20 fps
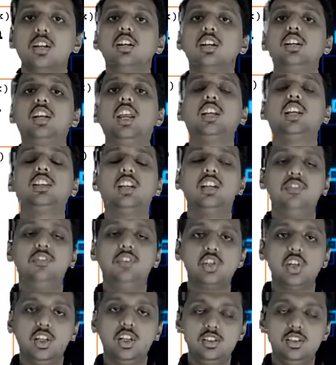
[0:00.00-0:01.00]
Take the
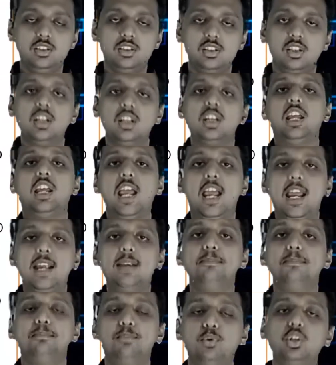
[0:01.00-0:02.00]
division
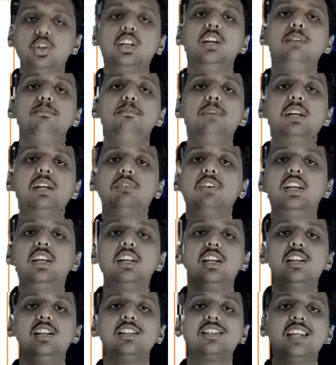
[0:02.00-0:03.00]
and put in between
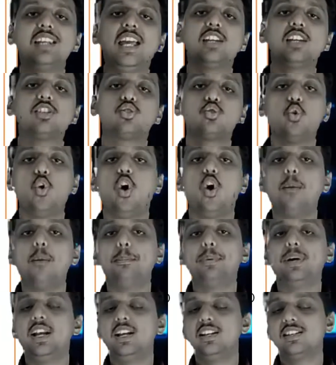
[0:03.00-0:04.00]
its next two
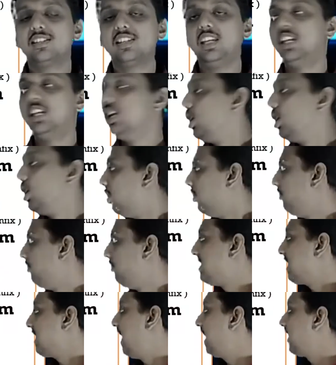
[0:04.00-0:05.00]
operands. See,
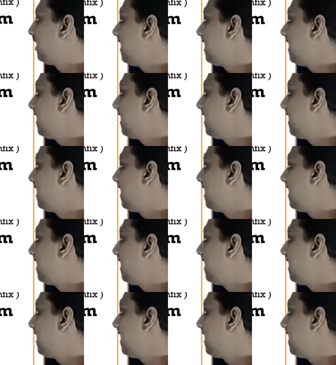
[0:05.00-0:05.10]
which are the